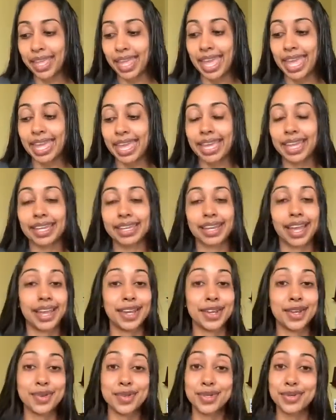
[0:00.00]
And I
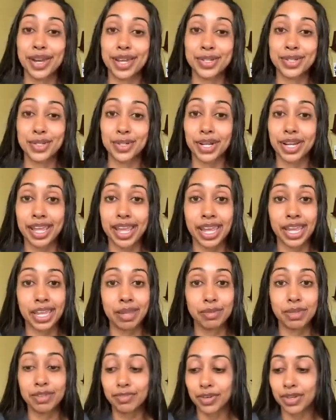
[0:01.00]
know you guys are going to hate
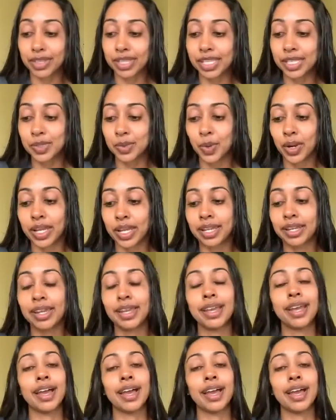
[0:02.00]
me for this one